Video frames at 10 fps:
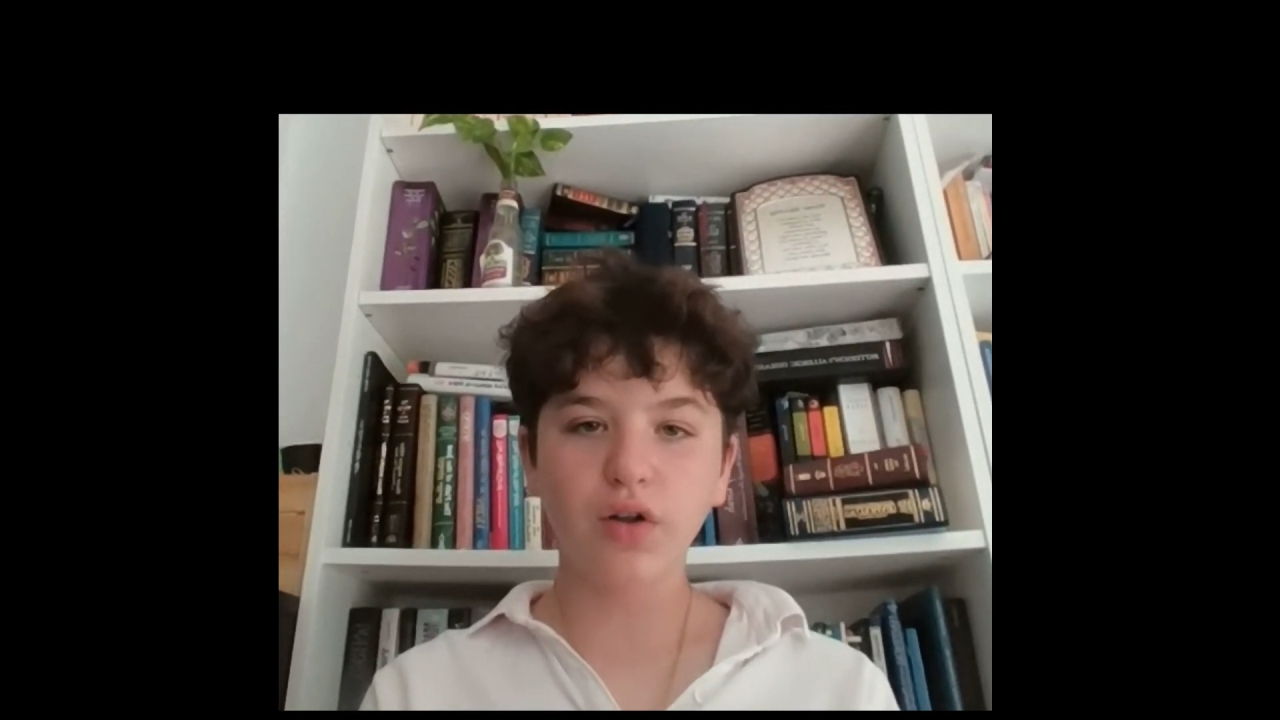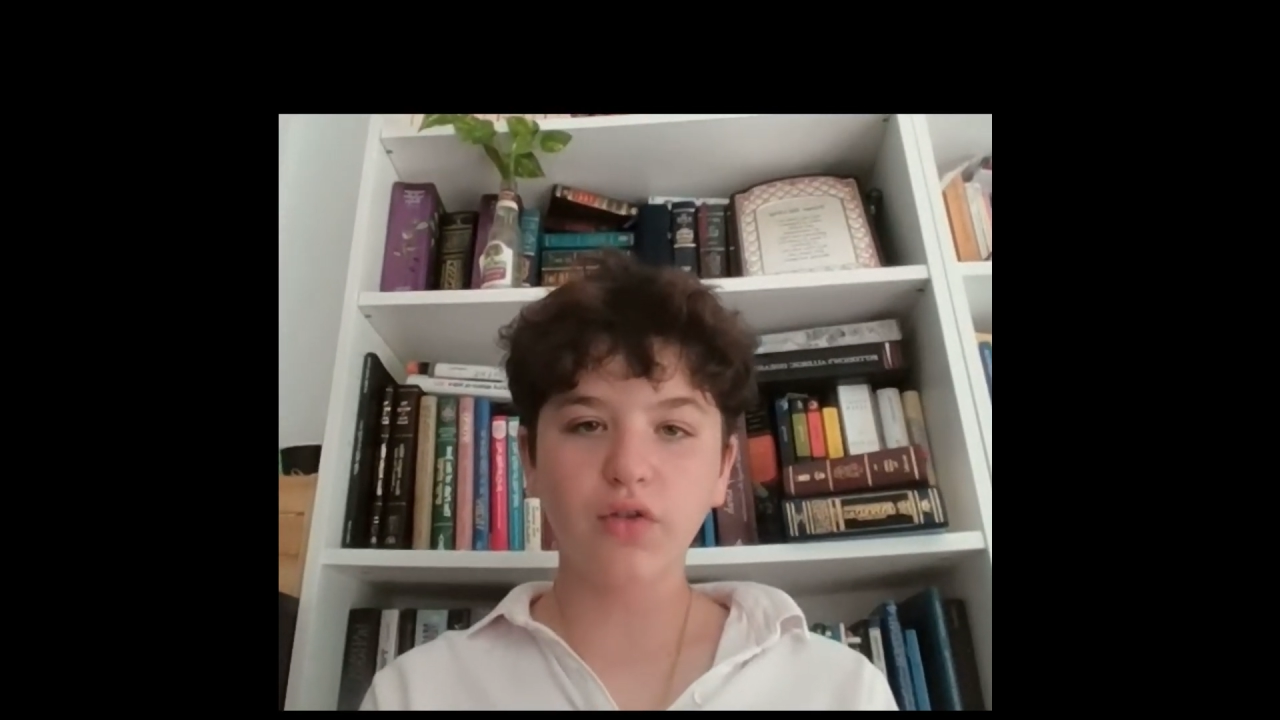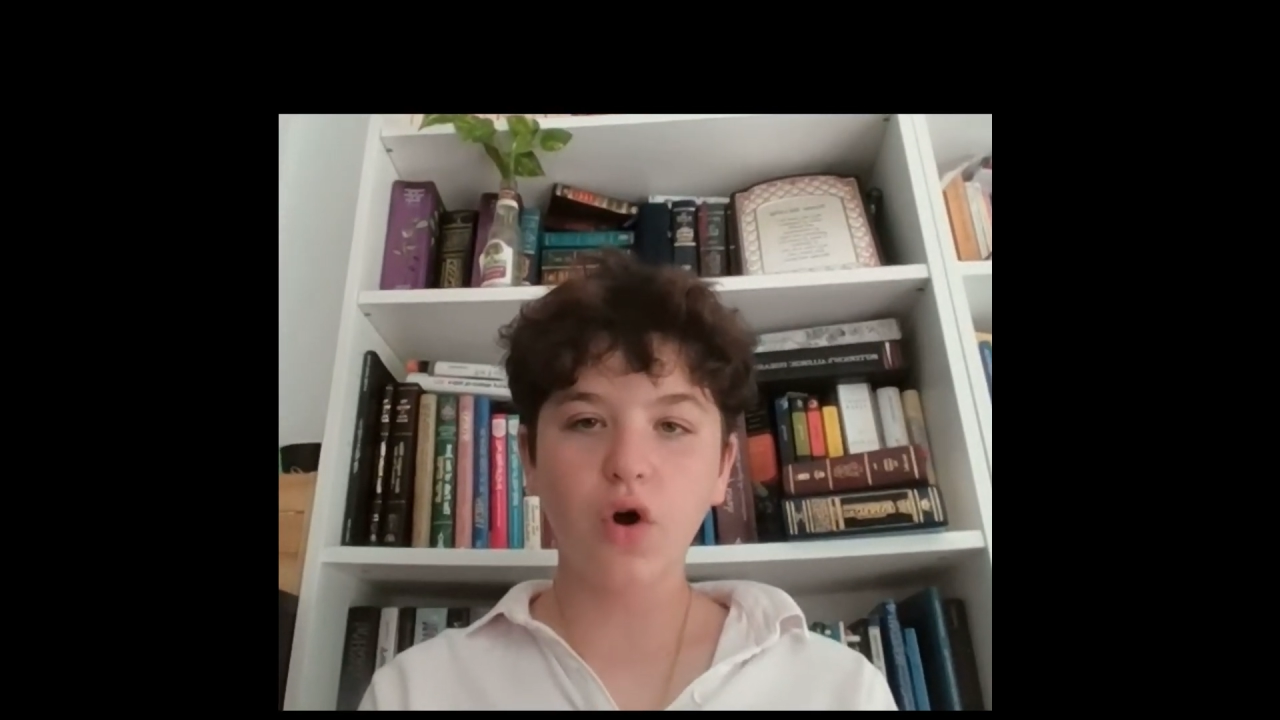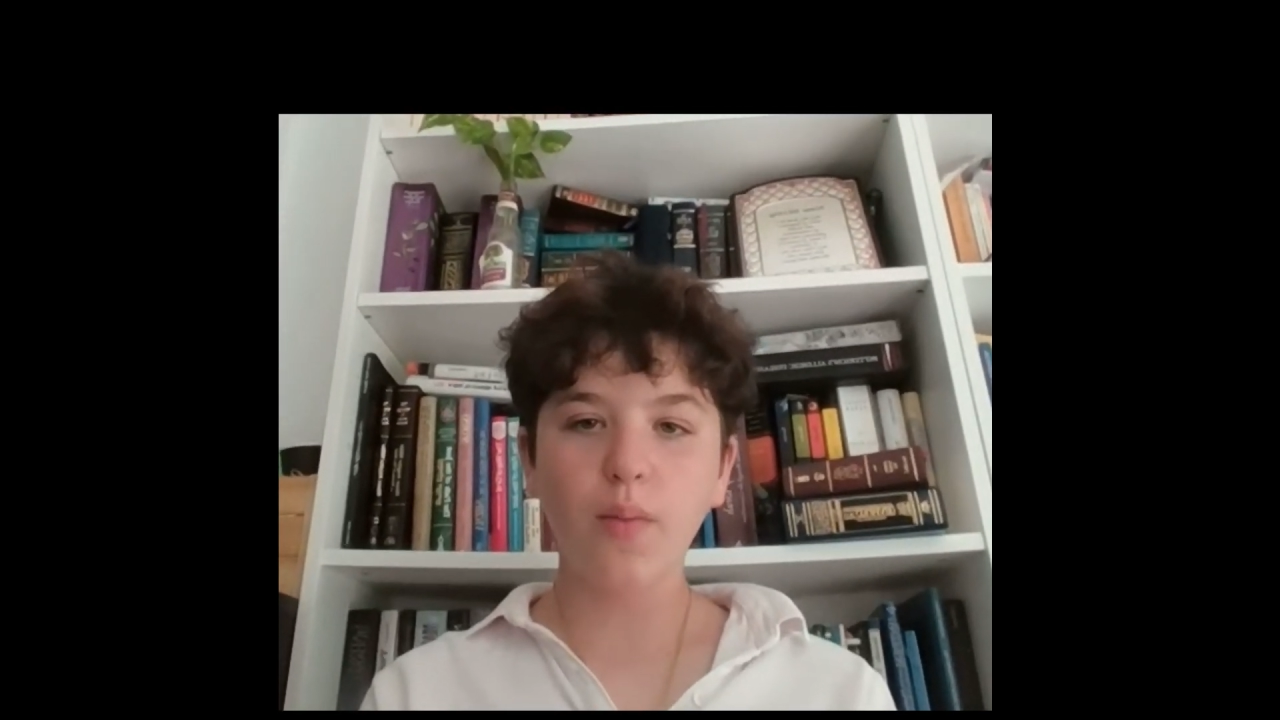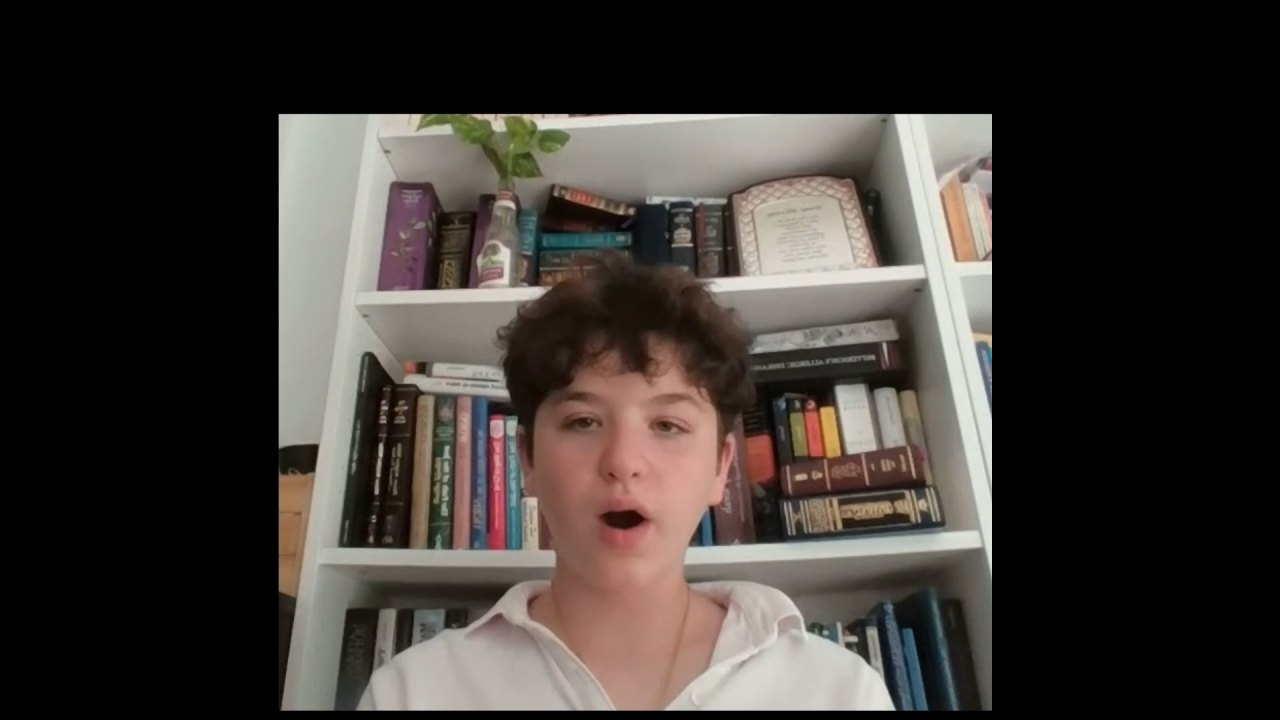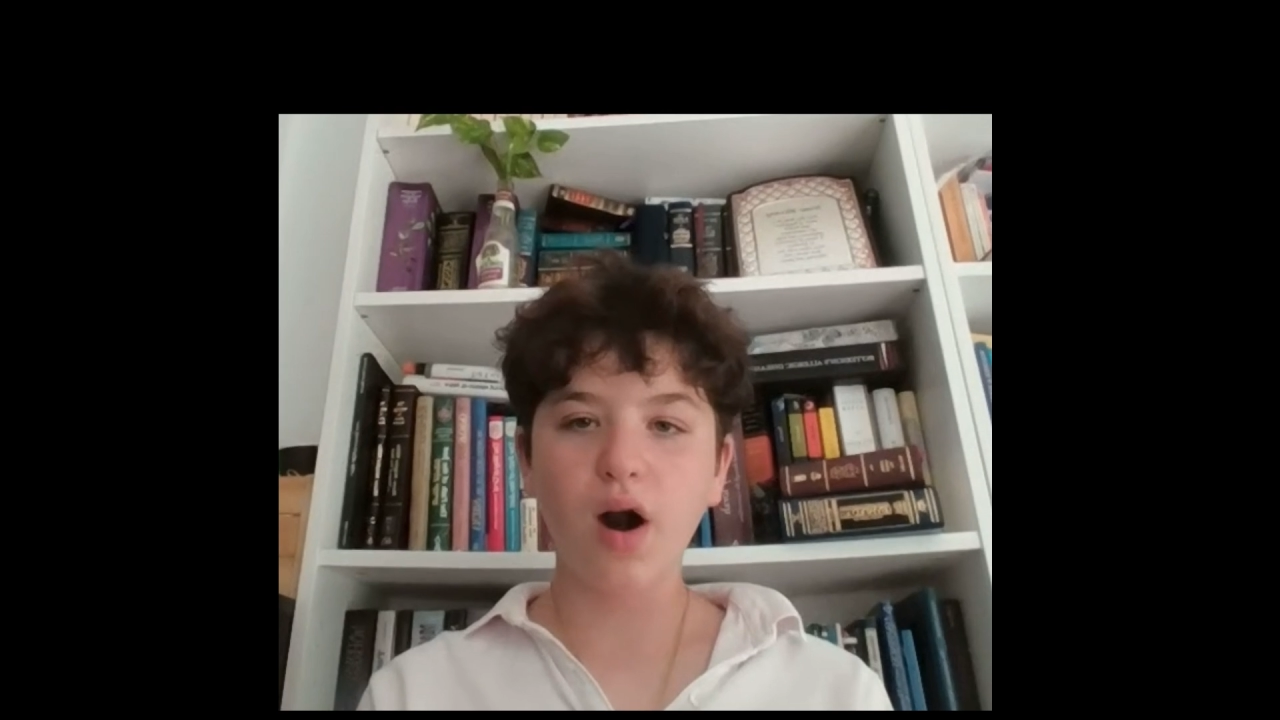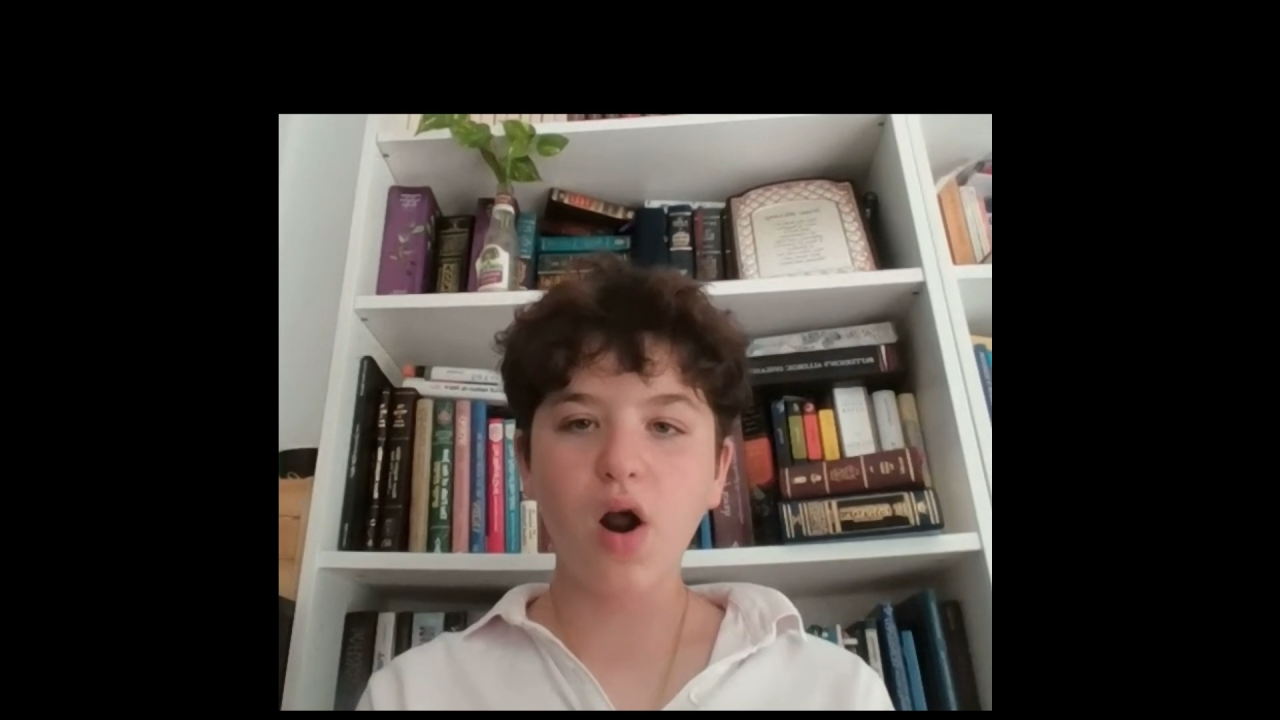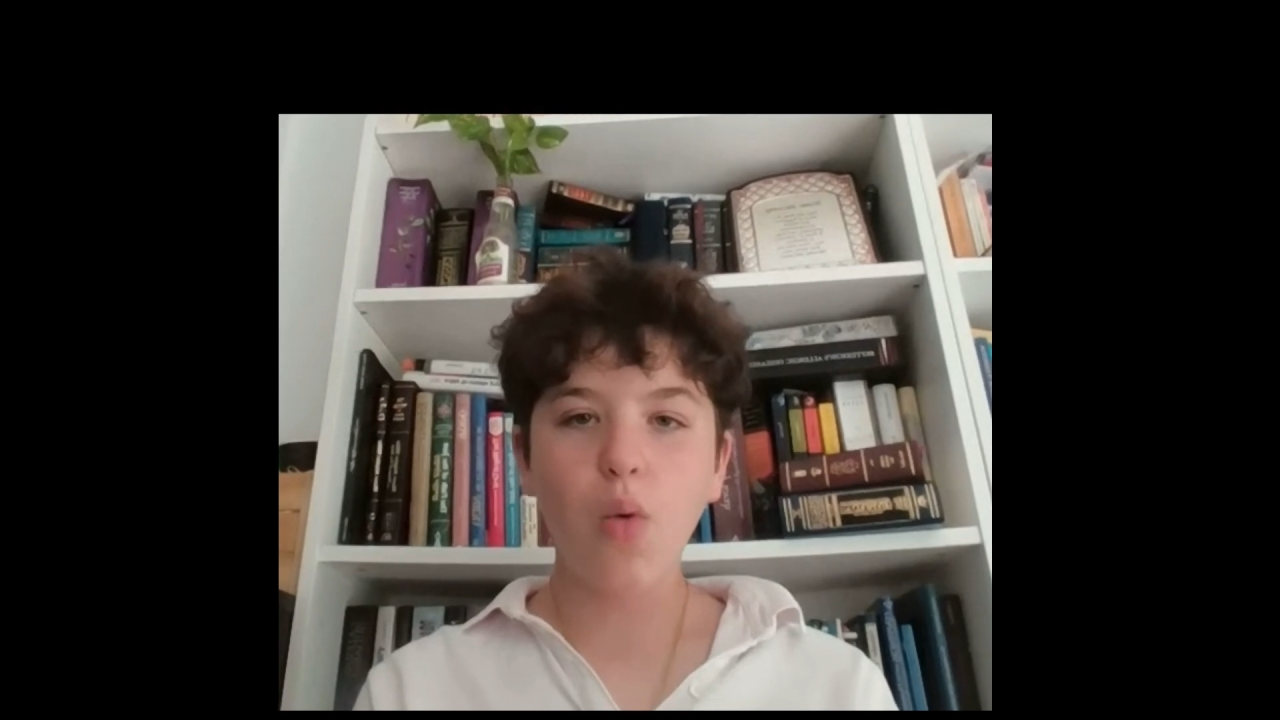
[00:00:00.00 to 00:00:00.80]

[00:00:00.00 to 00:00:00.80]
HaOmer?